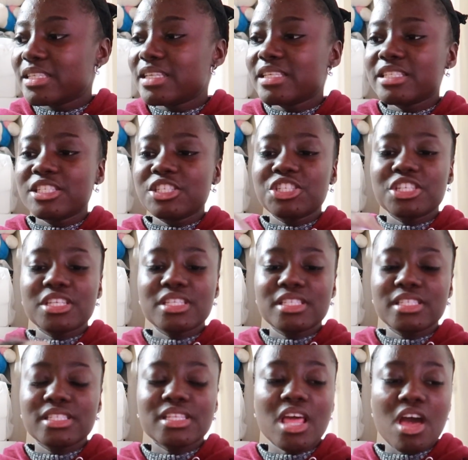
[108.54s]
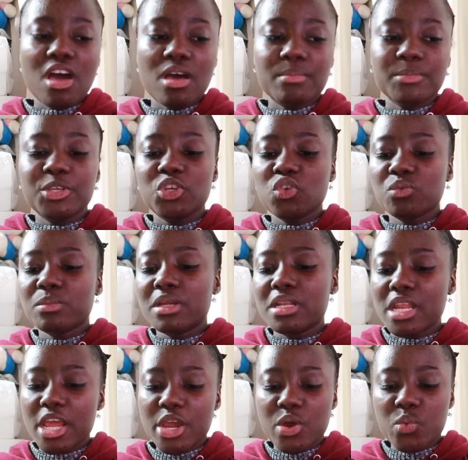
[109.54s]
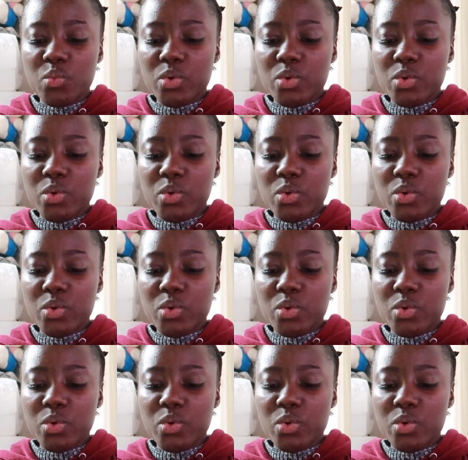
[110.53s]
is just um, human hair